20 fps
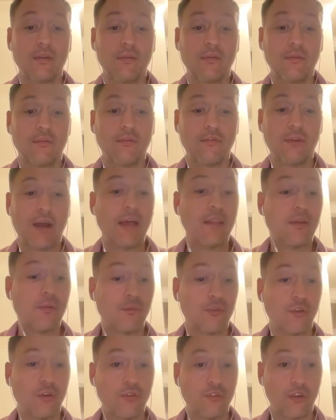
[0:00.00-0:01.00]
found
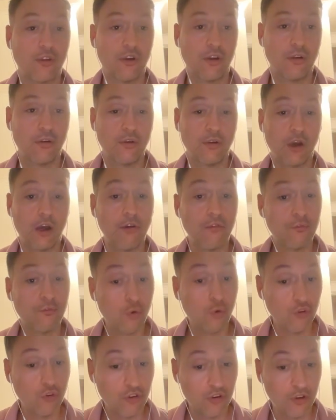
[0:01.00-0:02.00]
themselves in an
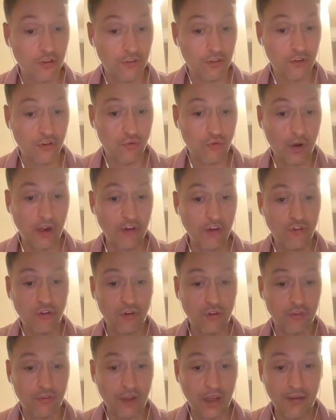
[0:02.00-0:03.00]
unfortunate situation
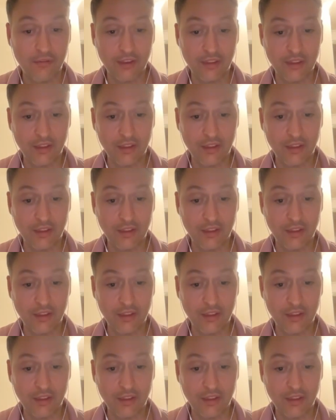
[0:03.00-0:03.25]
of having